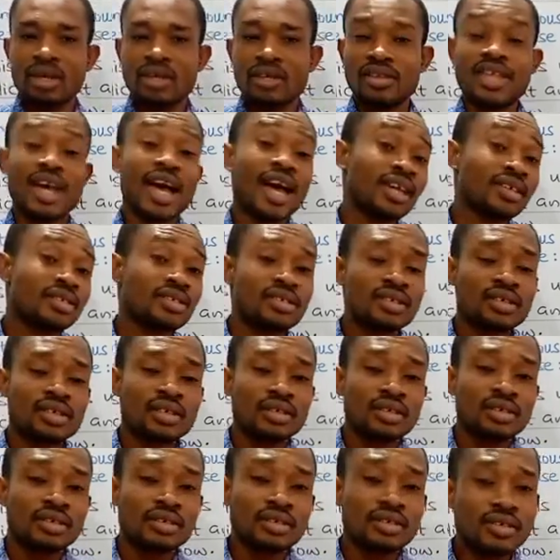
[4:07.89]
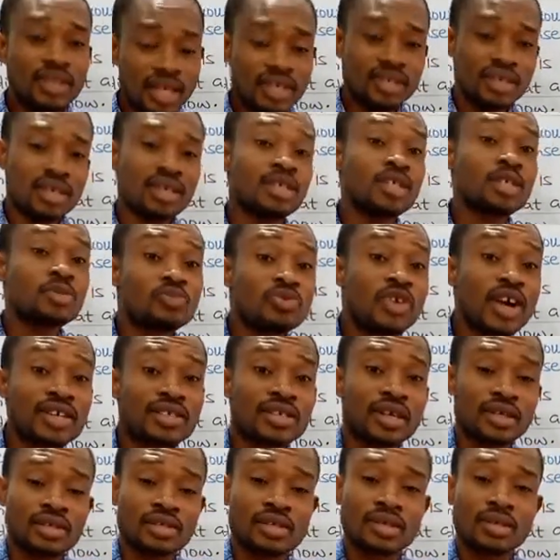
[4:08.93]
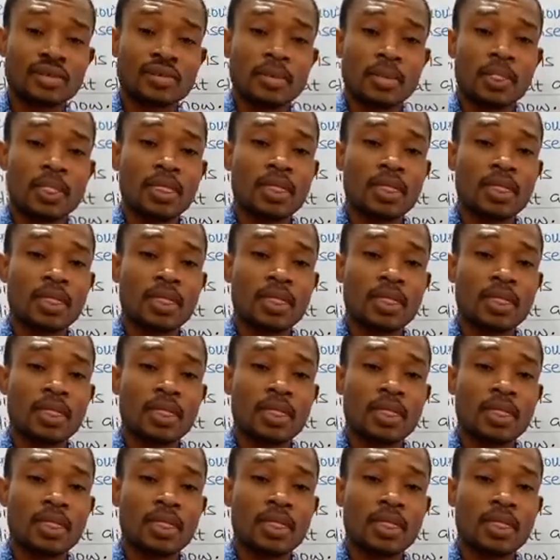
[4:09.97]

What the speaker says: that this is present.